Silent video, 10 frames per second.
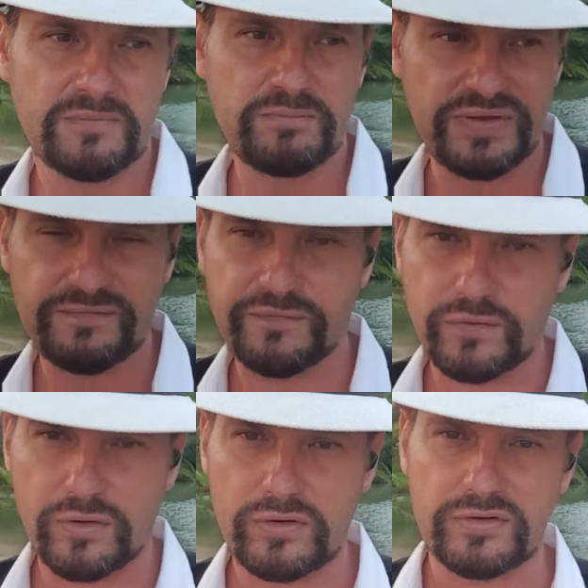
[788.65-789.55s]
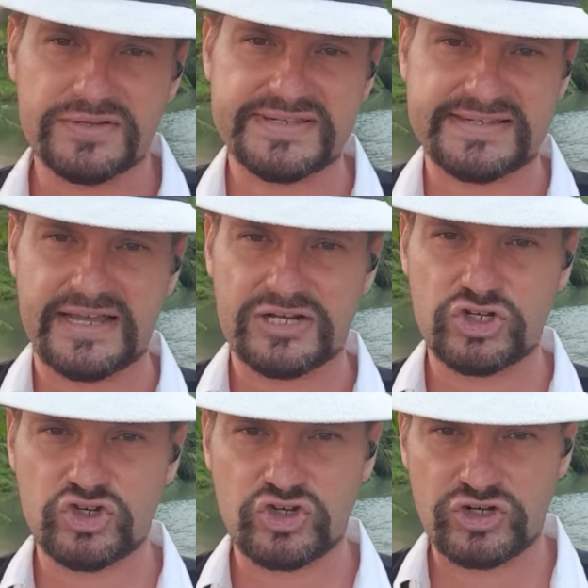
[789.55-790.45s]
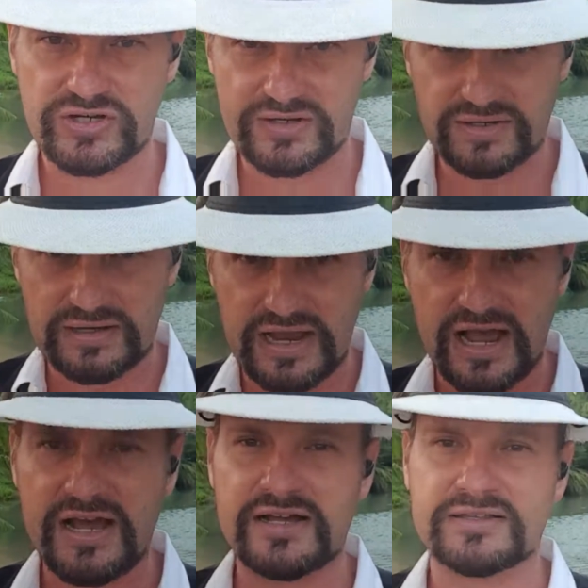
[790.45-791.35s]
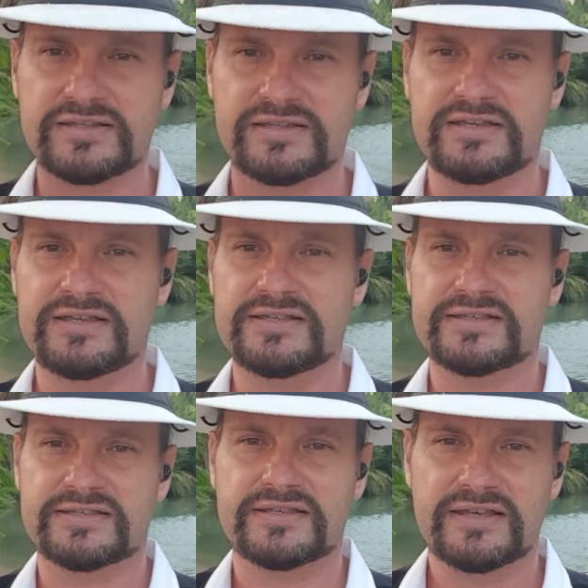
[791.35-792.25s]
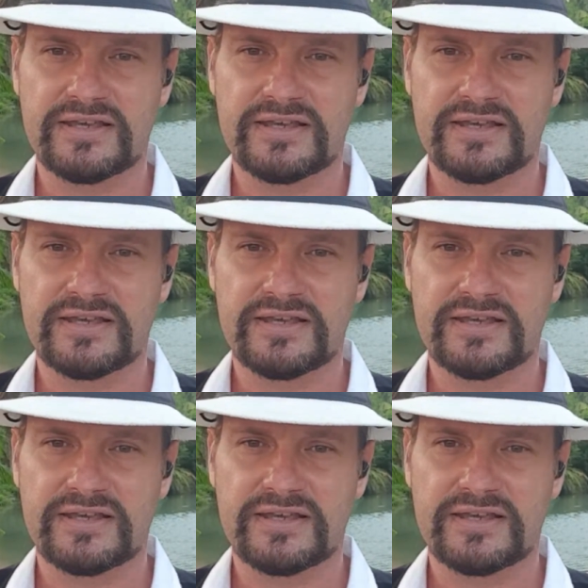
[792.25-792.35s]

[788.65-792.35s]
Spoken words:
before such art is